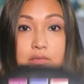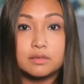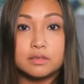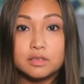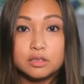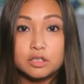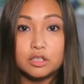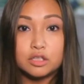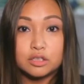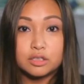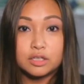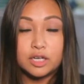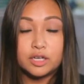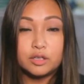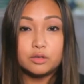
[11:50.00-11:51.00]
Look,
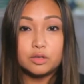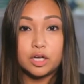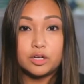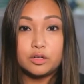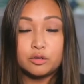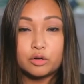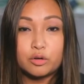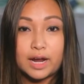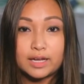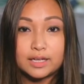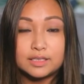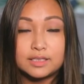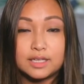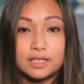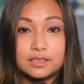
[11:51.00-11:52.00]
a new Kraken
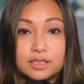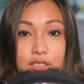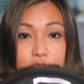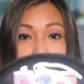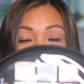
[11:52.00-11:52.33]
test, a drop